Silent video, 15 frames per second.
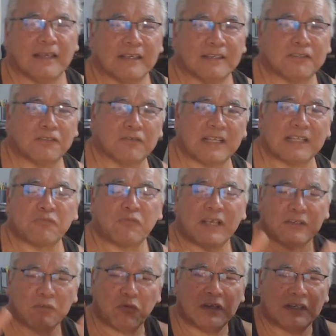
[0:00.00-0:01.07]
So that's why
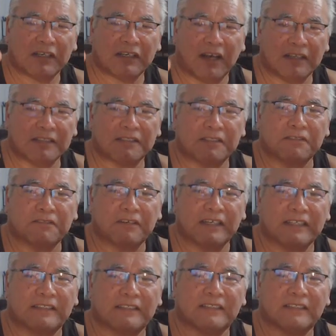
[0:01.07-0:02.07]
you want to concentrate